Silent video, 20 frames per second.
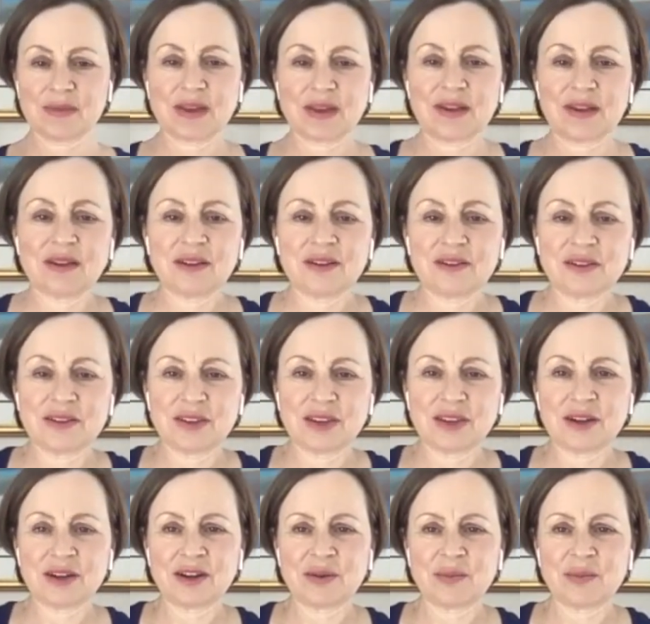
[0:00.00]
And under
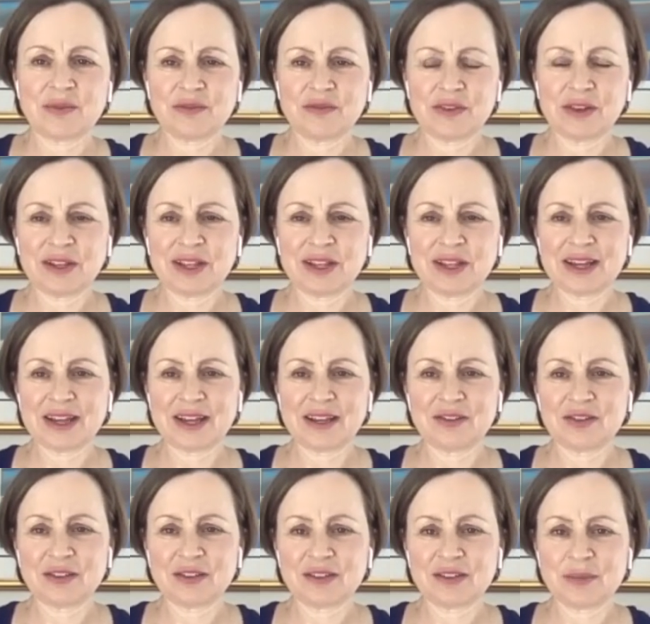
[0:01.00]
the arm, feeling
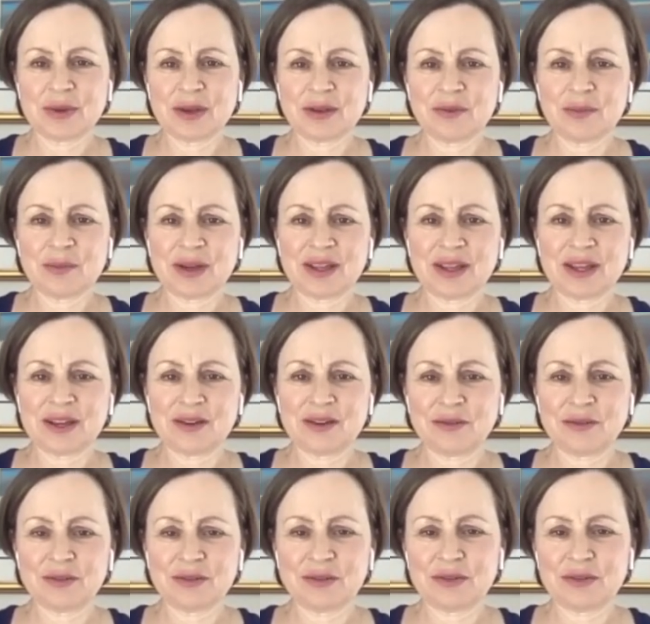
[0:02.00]
anxious about my health.